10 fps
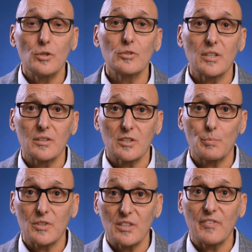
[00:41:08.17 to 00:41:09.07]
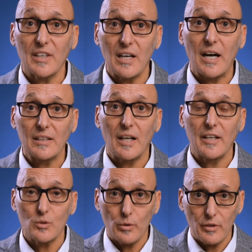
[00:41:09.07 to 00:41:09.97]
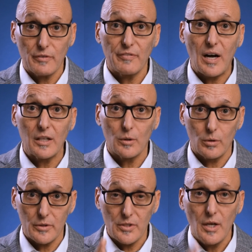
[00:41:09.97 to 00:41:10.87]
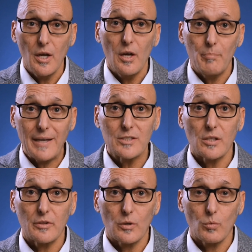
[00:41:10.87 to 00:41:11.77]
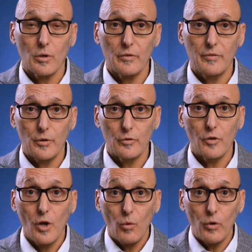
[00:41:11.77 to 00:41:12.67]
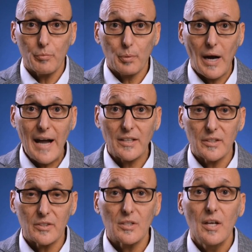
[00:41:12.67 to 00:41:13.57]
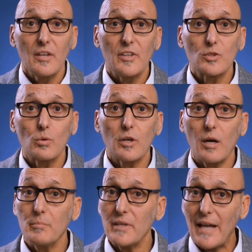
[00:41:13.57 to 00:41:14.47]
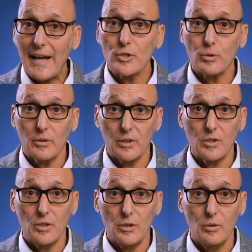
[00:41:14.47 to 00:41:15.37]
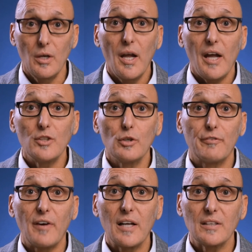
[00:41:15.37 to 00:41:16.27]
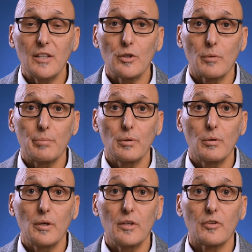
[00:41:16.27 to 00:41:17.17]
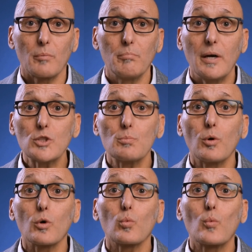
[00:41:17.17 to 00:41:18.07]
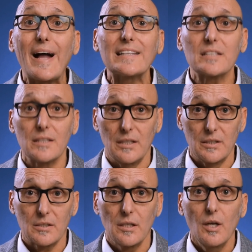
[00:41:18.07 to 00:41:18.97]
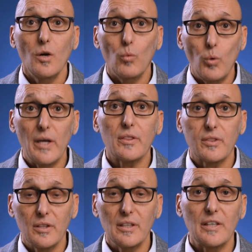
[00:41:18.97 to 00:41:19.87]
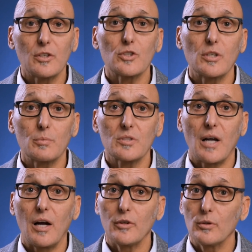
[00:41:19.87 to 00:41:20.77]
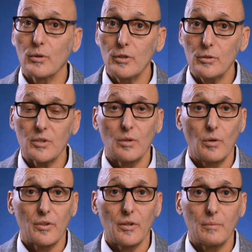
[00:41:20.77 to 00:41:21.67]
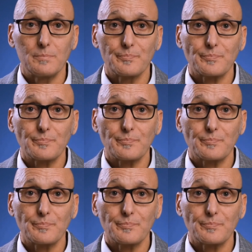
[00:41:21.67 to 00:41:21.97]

using the specific guidelines with your followers based on their worldviews. With practice, this will come naturally to you, and you'll find that your employees are much more resonant with the leadership style you are using with them.